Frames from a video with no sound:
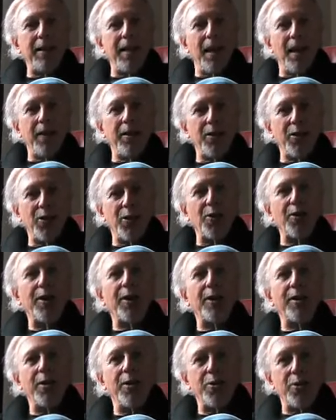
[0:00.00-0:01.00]
under certain
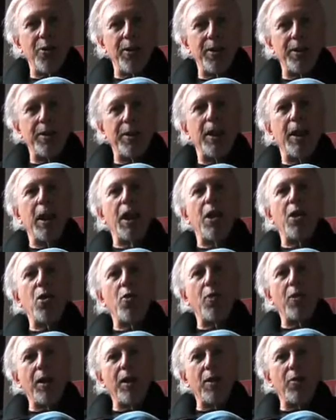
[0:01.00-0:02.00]
conditions
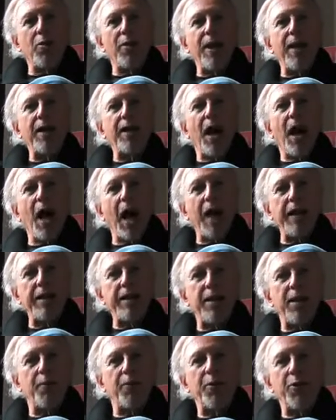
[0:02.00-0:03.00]
you can create
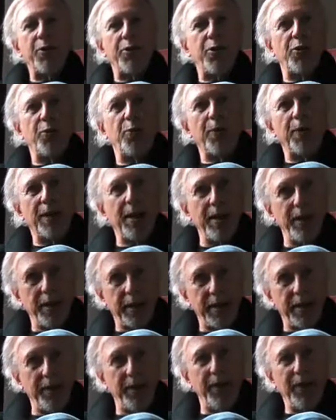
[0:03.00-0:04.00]
high-temperature
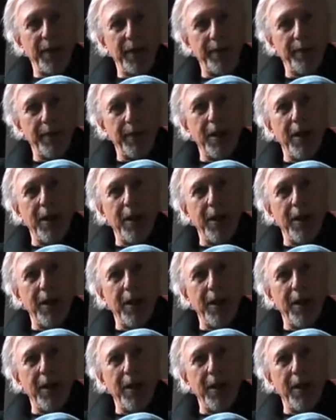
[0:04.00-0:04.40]
superconductivity.